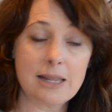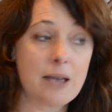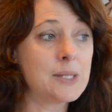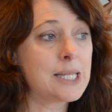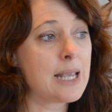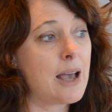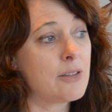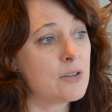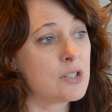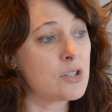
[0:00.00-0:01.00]
That was the
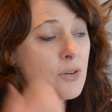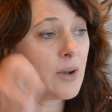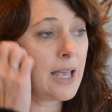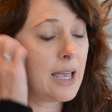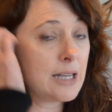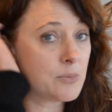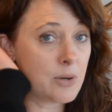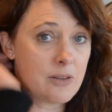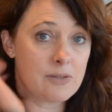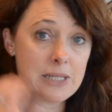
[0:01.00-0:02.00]
other issue I had when
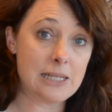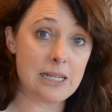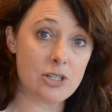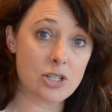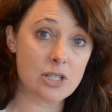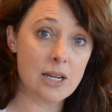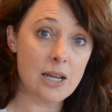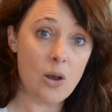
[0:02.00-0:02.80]
I've stitched